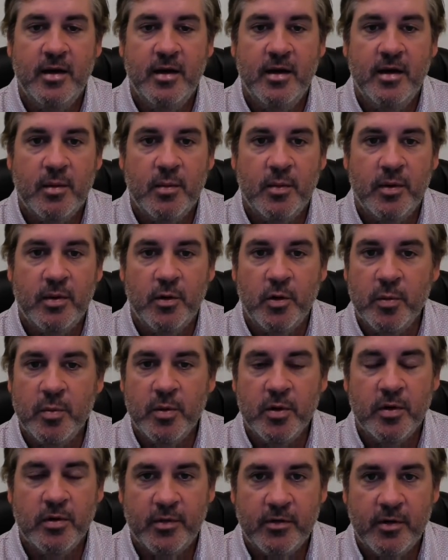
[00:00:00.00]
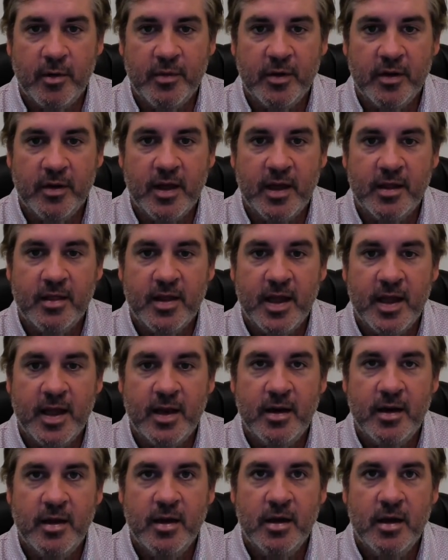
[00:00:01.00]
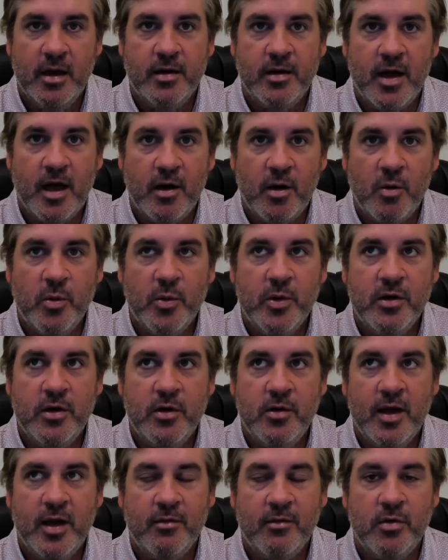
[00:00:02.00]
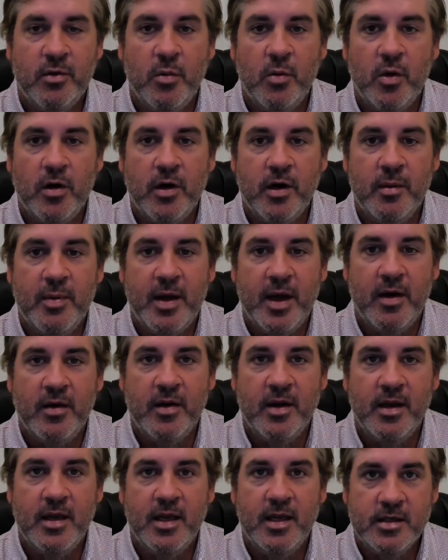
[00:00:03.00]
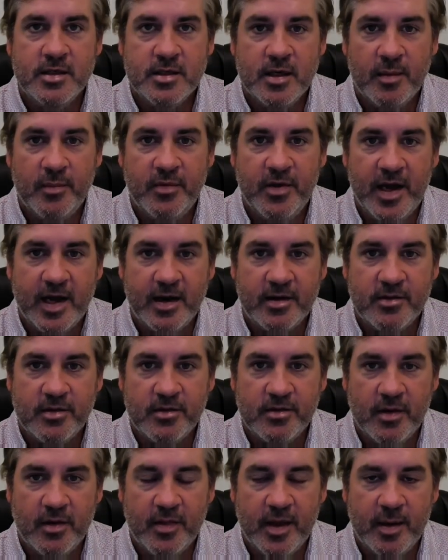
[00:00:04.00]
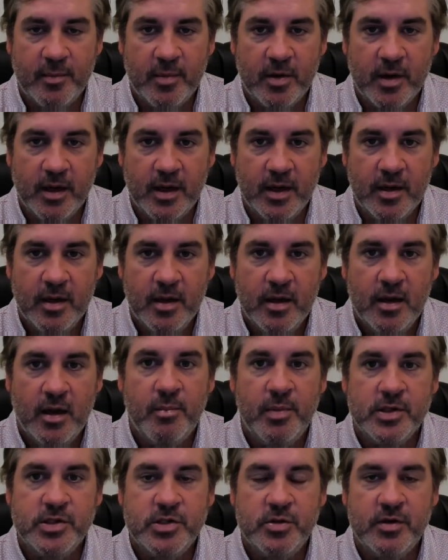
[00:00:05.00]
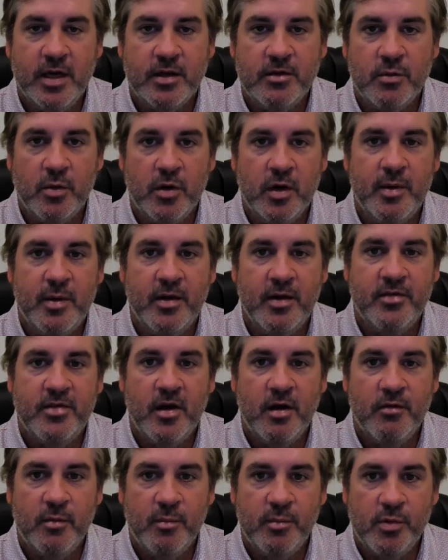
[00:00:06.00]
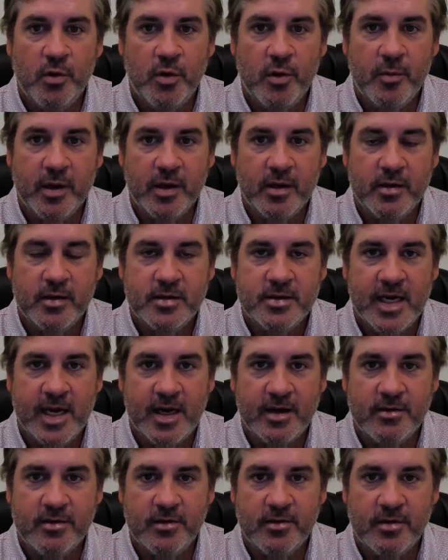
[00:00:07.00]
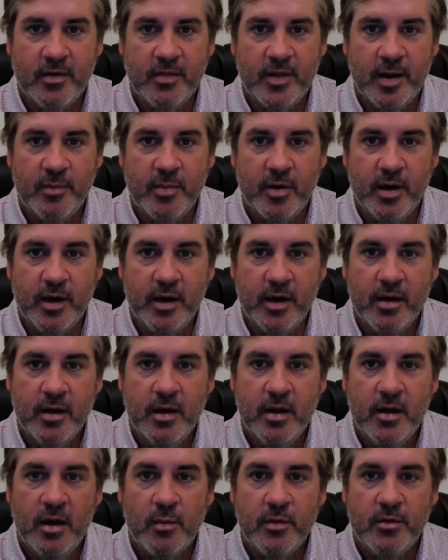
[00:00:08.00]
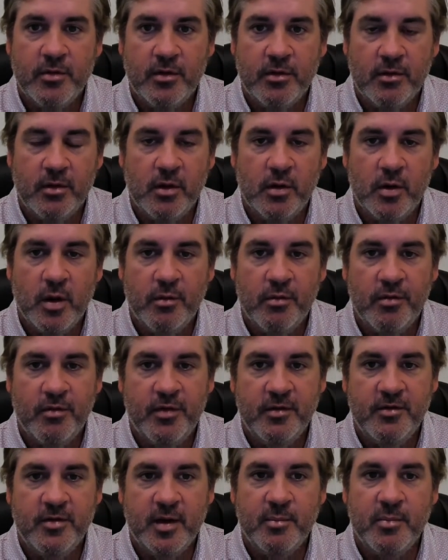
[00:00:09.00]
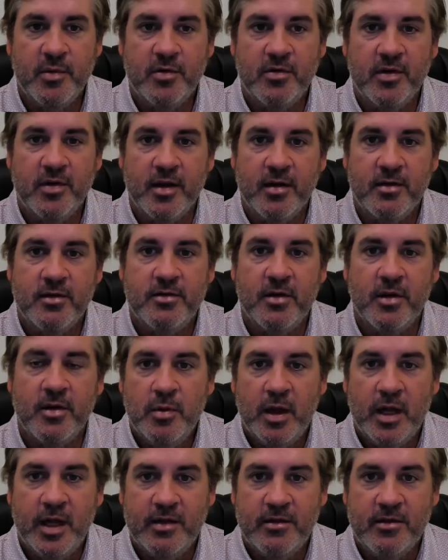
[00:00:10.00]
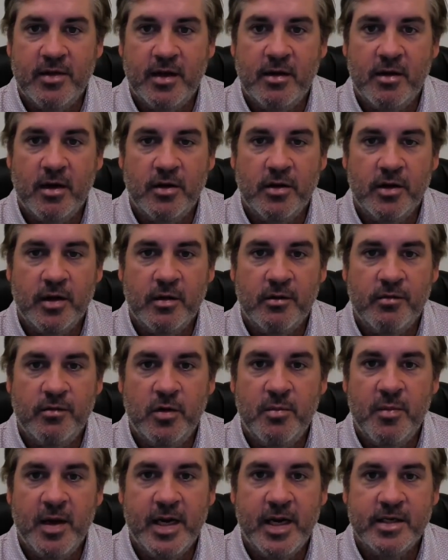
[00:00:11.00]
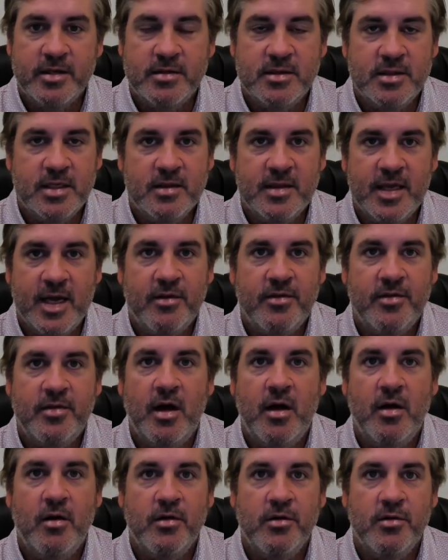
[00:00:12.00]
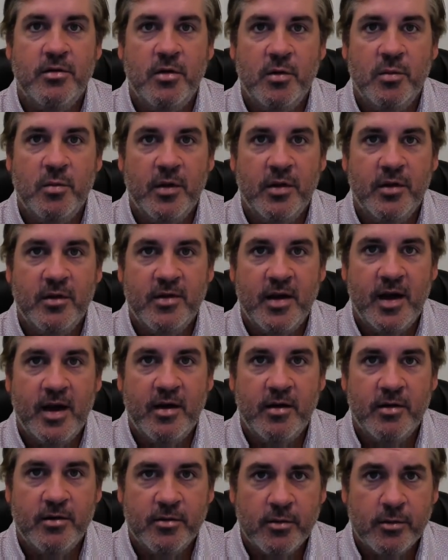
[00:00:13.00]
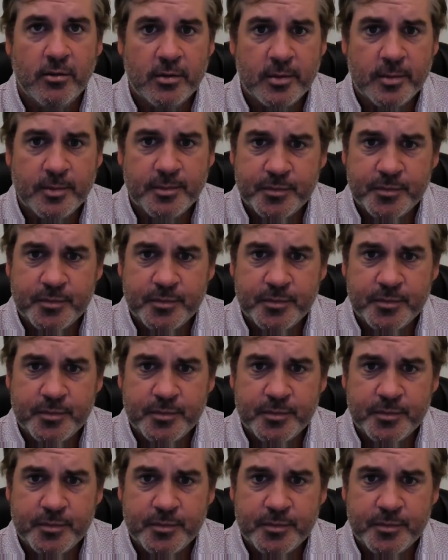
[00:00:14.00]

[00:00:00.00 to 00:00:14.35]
with Uber, something like that, not only do you have to worry about income taxes on that money, but you got to worry about self-employment taxes on that money, which is a little over 15%. So like I said earlier, if you make $10,000 doing one of these side hustles,